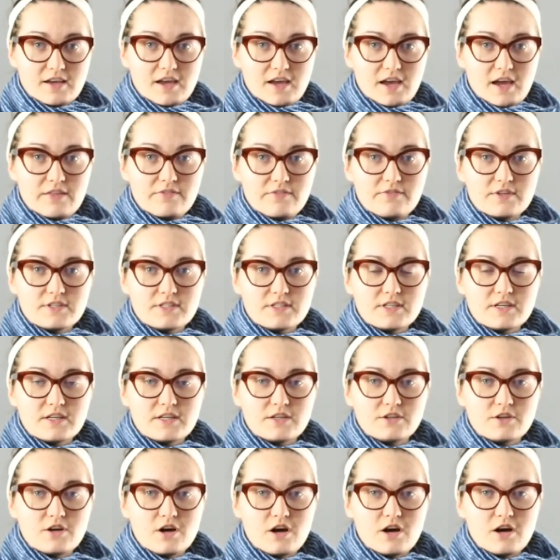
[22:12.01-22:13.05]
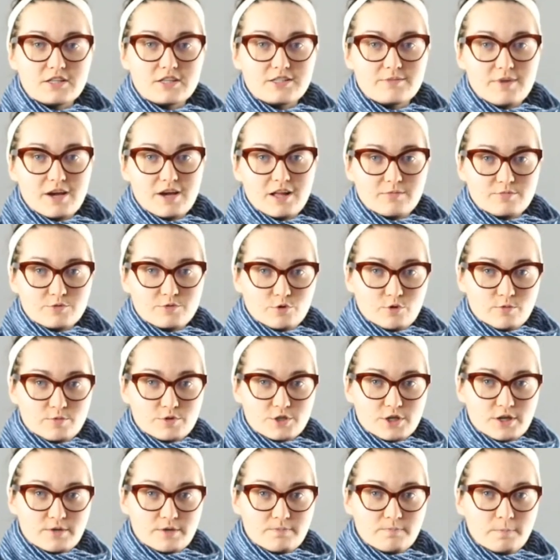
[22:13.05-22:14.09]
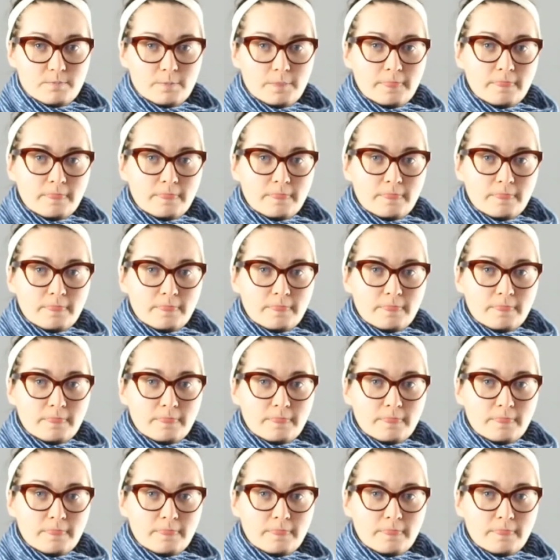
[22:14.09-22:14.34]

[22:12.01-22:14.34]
and this can cause malabsorption.